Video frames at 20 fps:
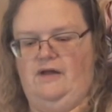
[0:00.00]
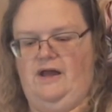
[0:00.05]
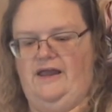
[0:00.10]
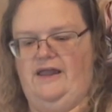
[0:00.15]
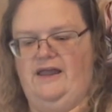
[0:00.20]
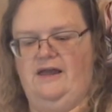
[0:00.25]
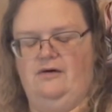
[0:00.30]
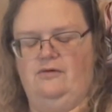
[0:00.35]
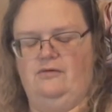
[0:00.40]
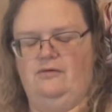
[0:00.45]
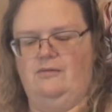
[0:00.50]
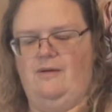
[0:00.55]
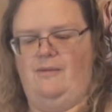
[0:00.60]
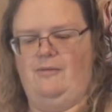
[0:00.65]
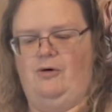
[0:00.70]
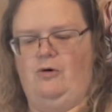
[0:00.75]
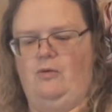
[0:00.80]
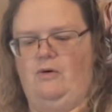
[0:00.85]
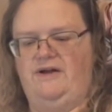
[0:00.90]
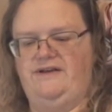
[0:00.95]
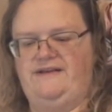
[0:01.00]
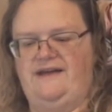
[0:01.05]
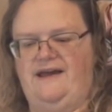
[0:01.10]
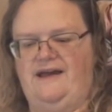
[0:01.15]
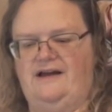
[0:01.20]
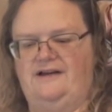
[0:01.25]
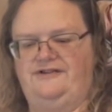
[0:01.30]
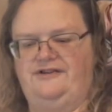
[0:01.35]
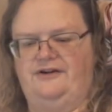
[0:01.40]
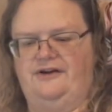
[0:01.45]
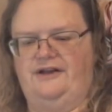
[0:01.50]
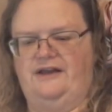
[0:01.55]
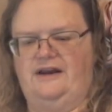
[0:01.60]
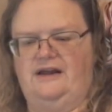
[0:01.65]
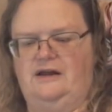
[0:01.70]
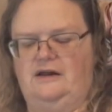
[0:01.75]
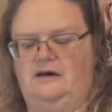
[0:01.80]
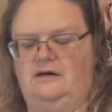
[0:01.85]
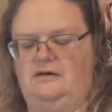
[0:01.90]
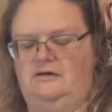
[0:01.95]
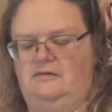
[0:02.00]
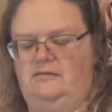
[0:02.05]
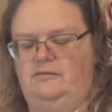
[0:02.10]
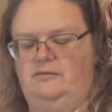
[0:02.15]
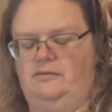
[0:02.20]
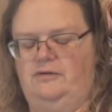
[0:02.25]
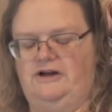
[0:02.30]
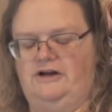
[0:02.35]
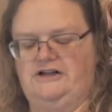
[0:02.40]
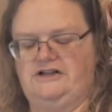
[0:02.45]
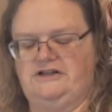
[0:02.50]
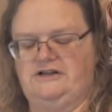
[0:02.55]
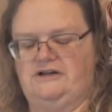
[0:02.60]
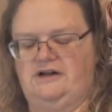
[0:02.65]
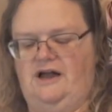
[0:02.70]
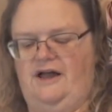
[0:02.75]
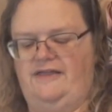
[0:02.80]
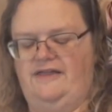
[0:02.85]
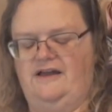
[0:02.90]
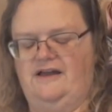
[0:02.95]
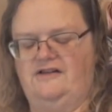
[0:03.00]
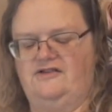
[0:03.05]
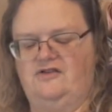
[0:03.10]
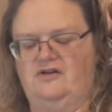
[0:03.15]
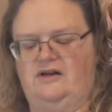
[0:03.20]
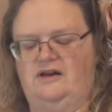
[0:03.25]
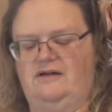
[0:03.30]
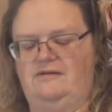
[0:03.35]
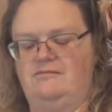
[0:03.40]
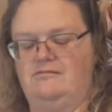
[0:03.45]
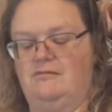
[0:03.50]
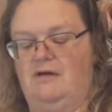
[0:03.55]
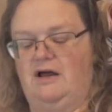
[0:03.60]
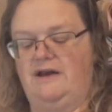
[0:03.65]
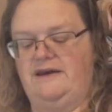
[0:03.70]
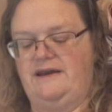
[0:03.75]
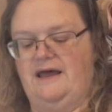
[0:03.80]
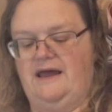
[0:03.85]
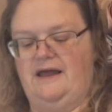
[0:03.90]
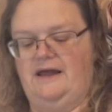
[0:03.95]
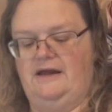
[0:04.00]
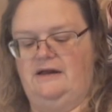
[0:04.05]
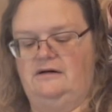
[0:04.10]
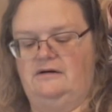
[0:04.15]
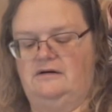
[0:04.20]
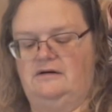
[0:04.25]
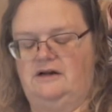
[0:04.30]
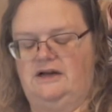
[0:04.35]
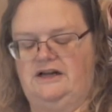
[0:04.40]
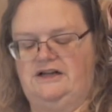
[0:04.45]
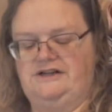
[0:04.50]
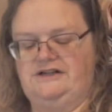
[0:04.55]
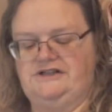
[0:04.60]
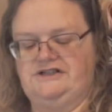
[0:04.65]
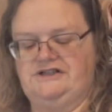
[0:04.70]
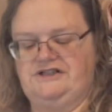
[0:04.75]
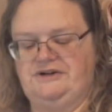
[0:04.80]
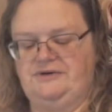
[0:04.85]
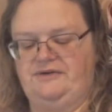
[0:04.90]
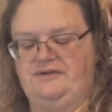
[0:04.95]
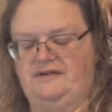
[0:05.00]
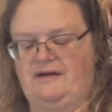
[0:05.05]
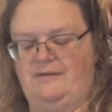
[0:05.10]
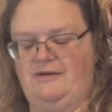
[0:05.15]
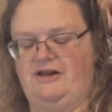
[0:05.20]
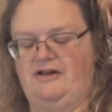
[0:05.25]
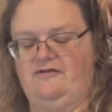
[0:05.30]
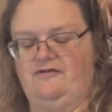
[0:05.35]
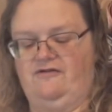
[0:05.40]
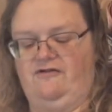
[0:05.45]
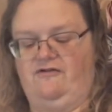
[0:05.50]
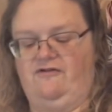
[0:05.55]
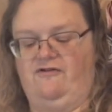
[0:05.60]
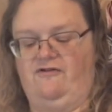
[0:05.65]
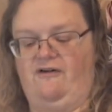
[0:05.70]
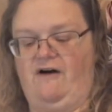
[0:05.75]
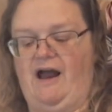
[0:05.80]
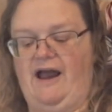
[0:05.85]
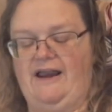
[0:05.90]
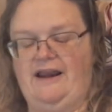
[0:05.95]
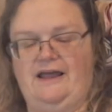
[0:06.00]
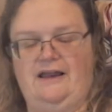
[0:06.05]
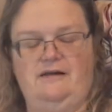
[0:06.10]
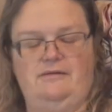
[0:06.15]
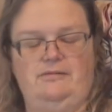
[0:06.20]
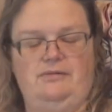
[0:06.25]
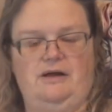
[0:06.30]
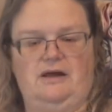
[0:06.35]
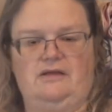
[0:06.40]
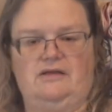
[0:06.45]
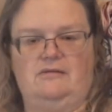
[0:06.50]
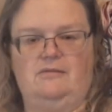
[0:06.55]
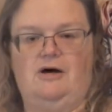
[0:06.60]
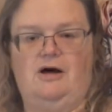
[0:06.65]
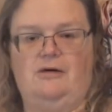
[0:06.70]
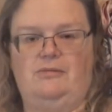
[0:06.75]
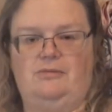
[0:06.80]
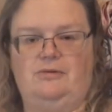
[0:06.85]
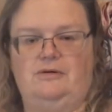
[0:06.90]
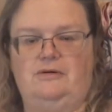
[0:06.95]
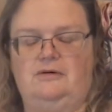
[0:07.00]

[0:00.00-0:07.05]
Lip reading: I can't remember what day I took it in, but I think I took it in Monday, and she was coming Friday to pick them up